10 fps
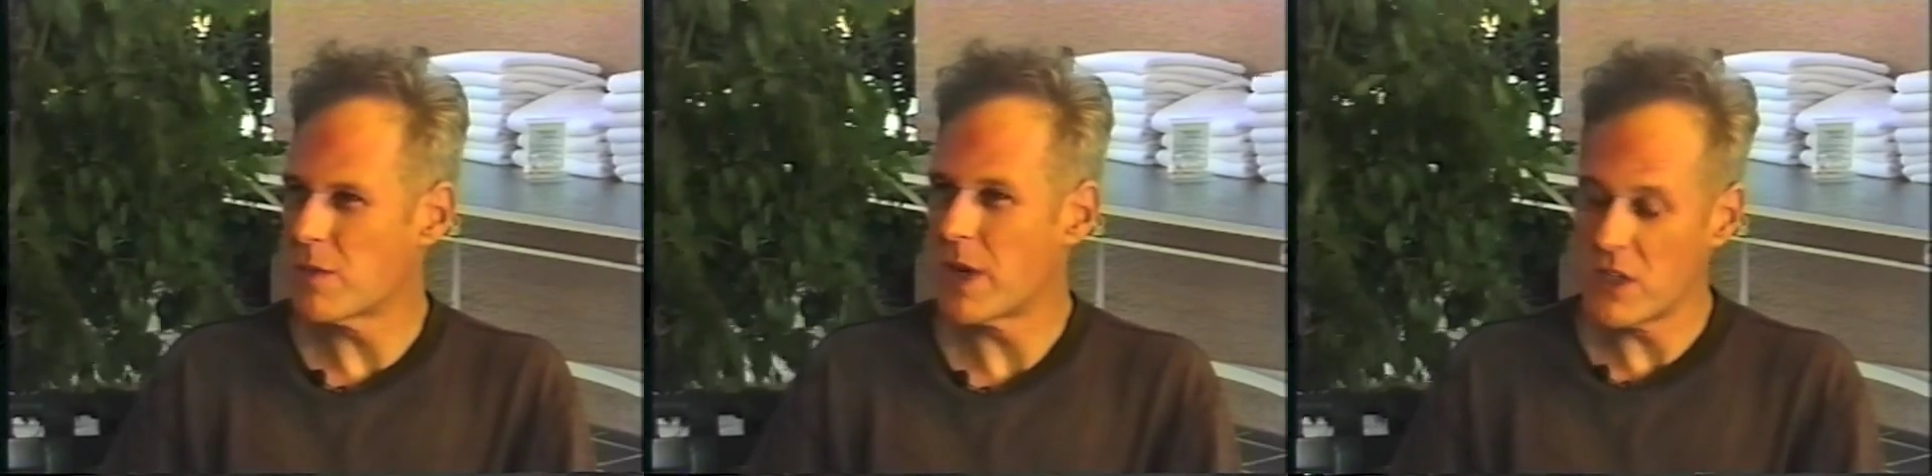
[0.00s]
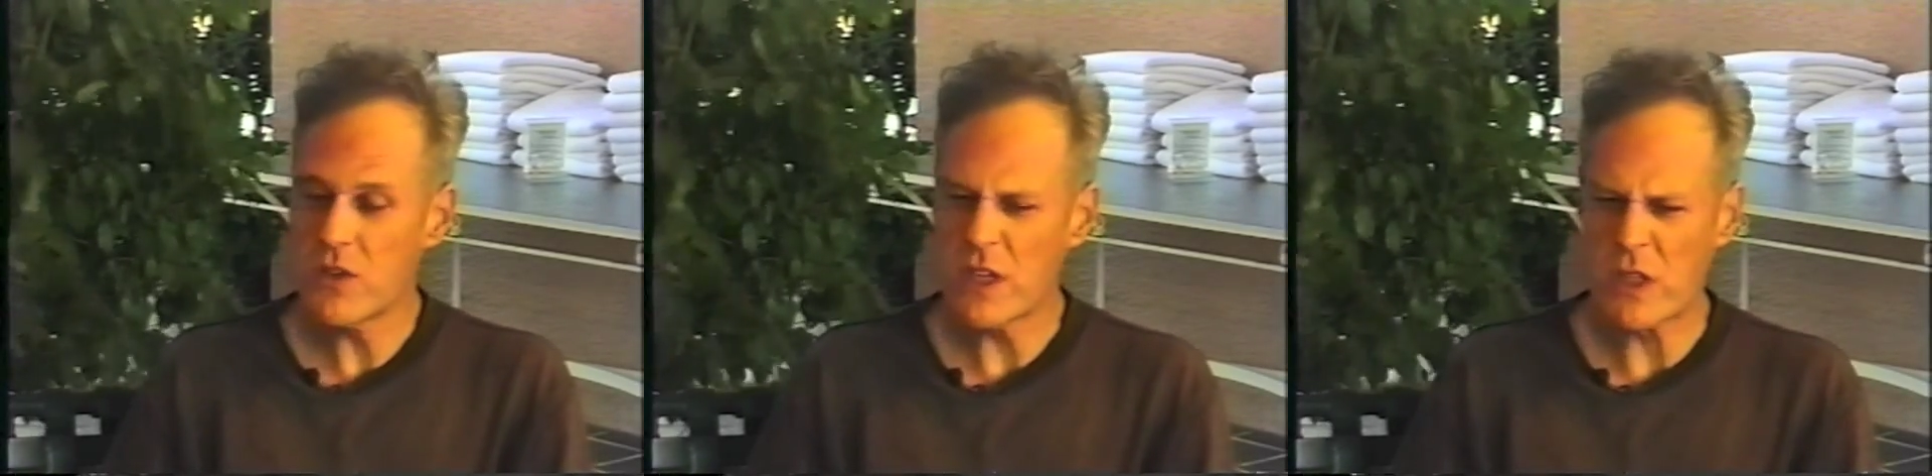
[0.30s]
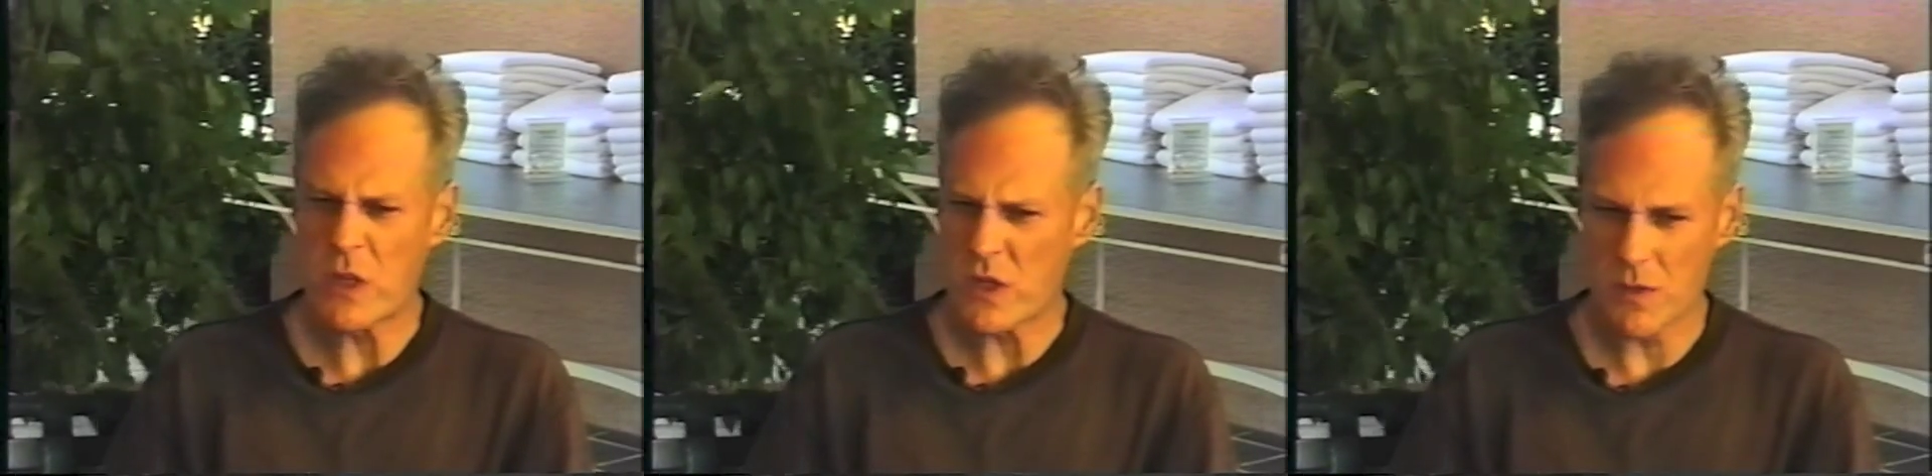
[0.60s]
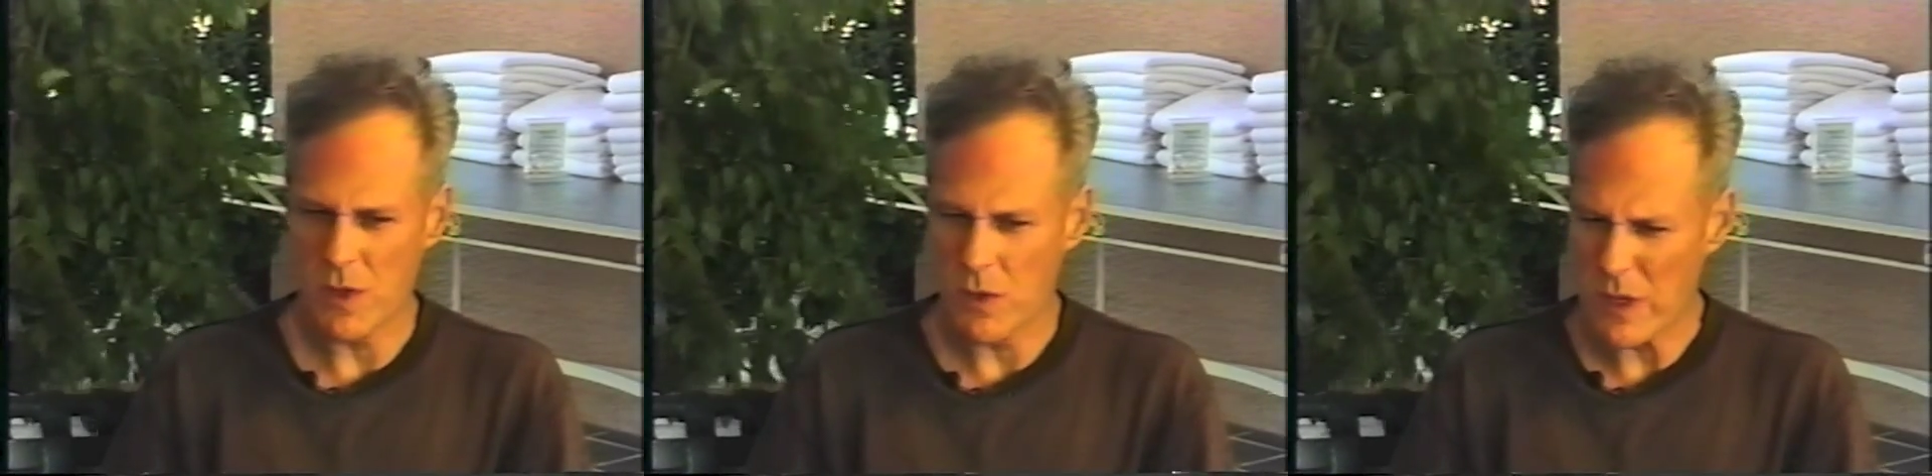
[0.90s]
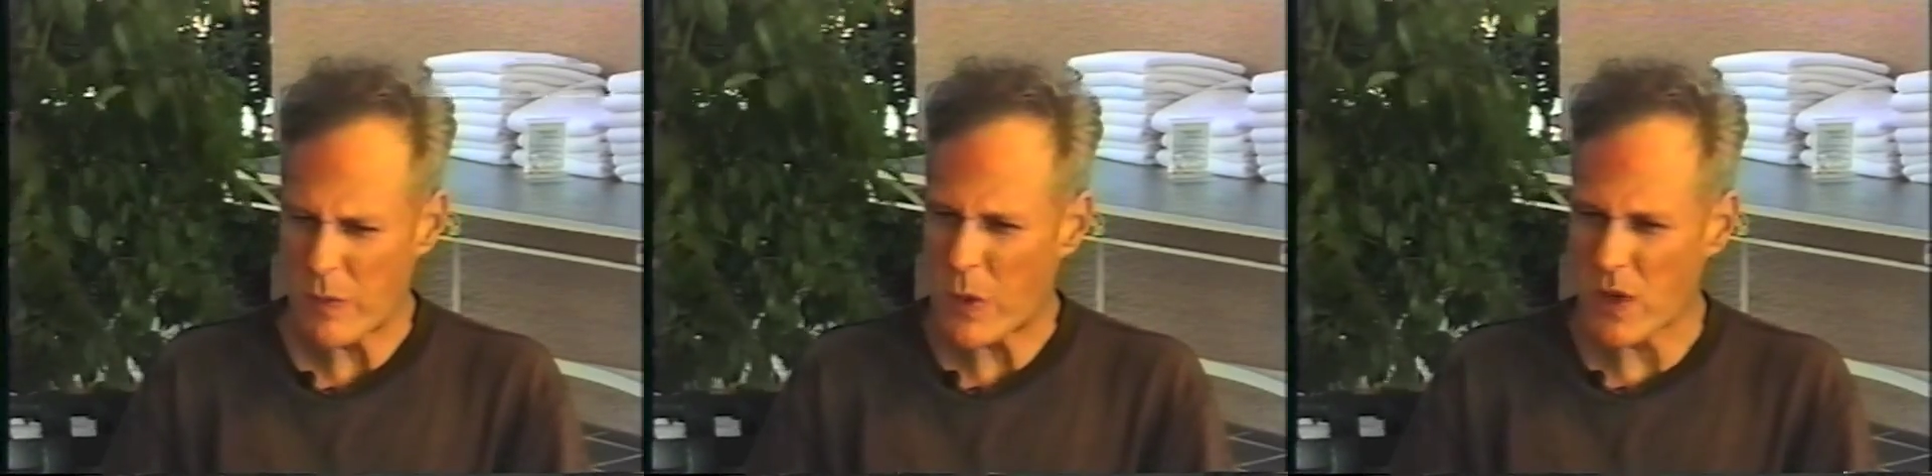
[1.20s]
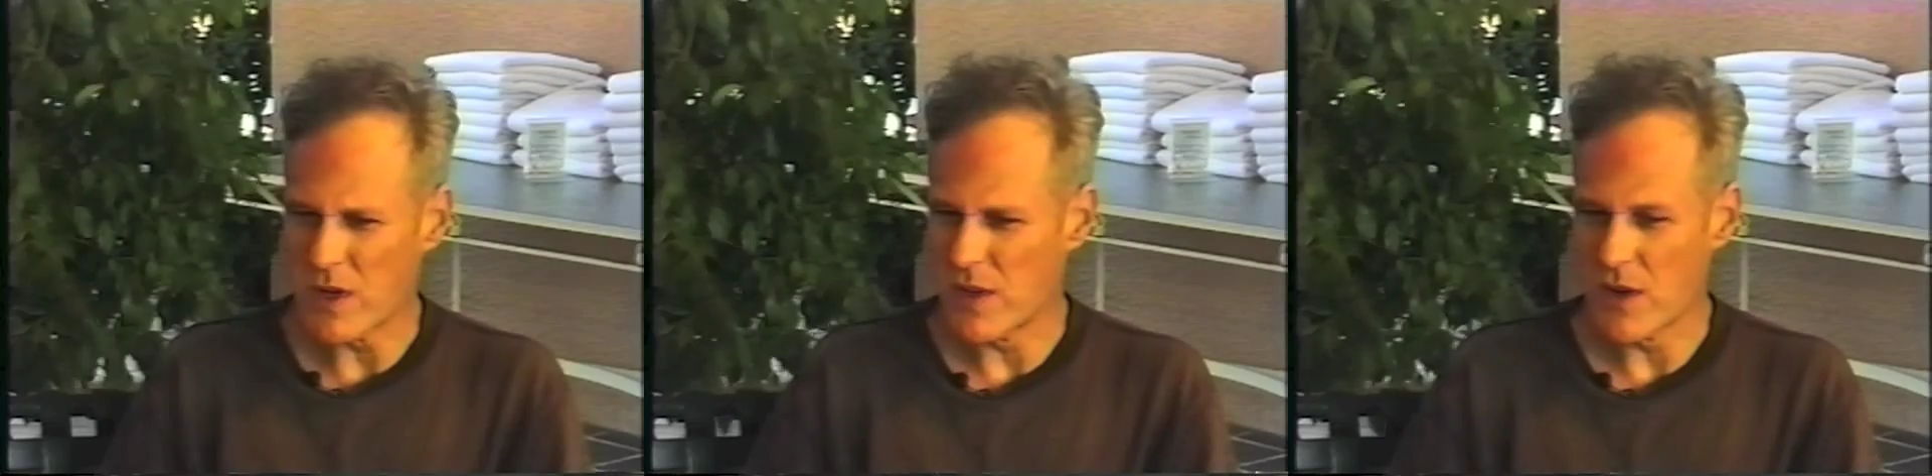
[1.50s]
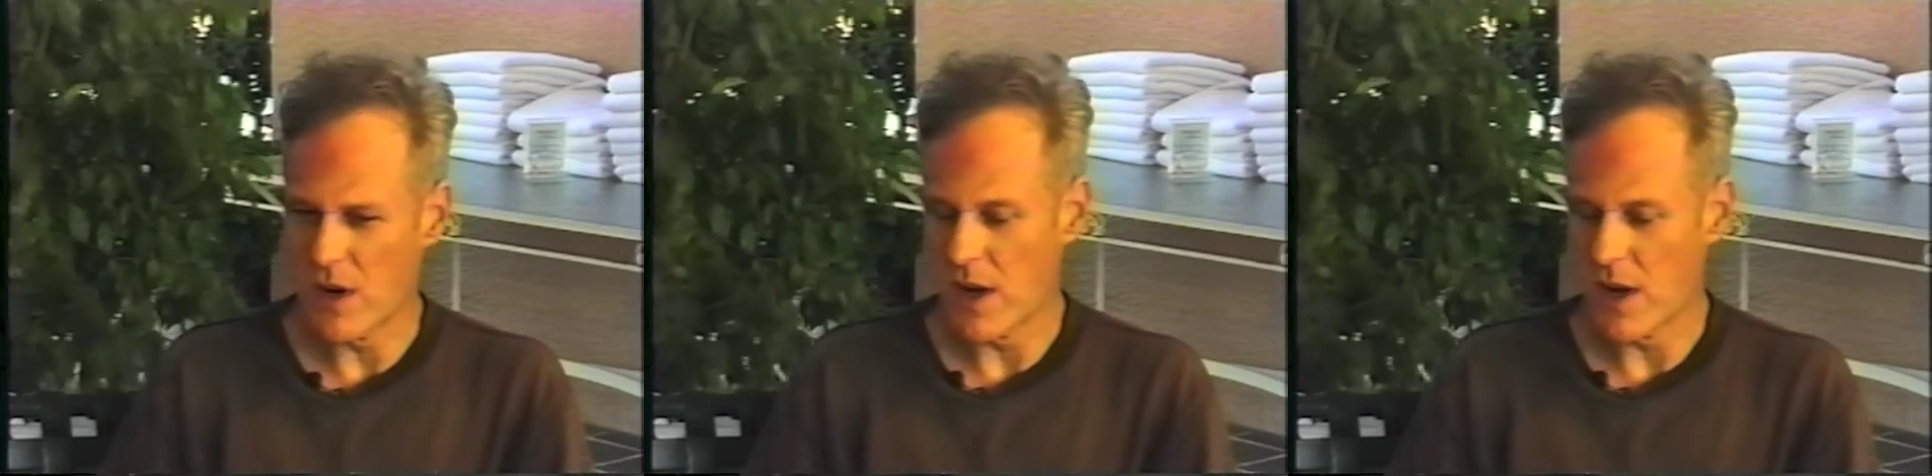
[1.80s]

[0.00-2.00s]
but I do think that there's something really important in there,